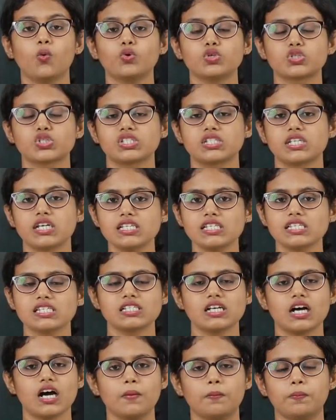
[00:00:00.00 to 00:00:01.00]
which
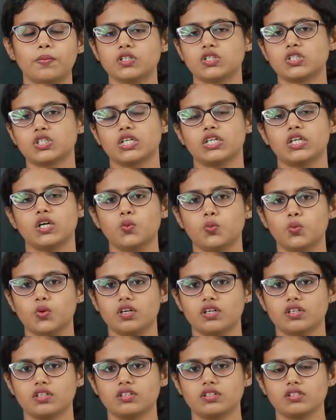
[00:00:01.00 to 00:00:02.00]
does a particular
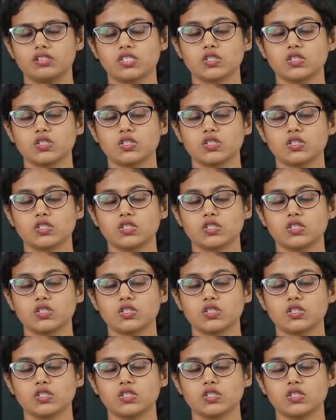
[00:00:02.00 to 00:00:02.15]
work.